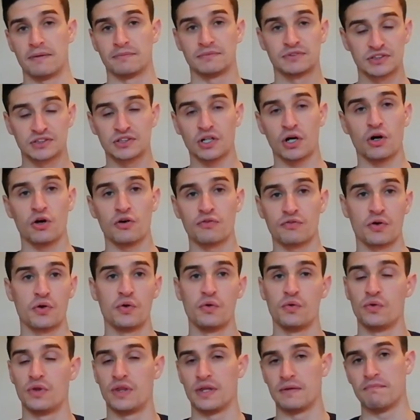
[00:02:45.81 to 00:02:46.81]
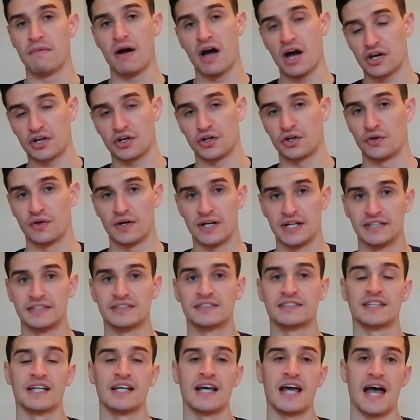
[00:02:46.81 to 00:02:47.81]
solve who the murderer
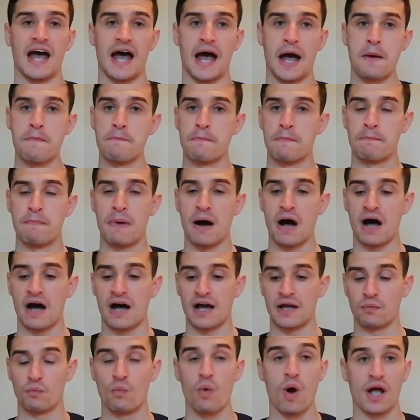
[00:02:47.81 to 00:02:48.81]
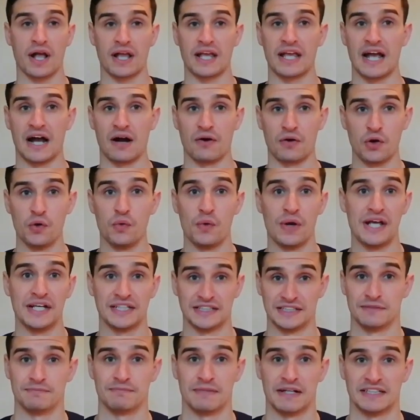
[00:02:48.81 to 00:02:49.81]
is by working out who it
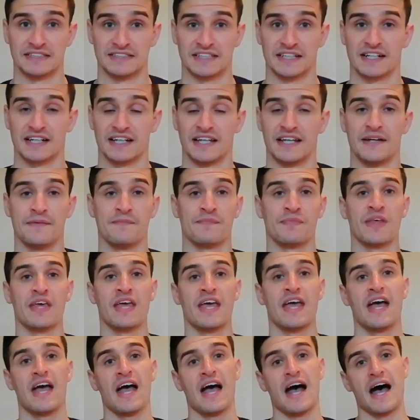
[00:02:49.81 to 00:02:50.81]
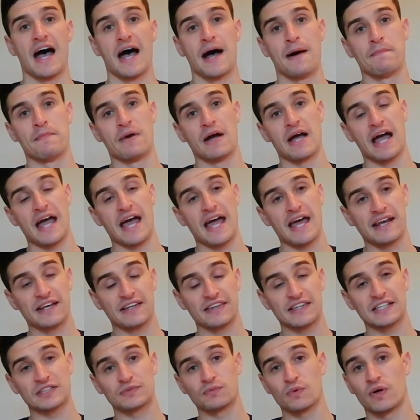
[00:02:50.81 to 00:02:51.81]
isn't, basically. And
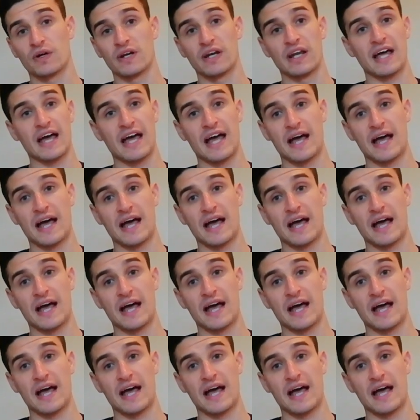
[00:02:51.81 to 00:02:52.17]
this one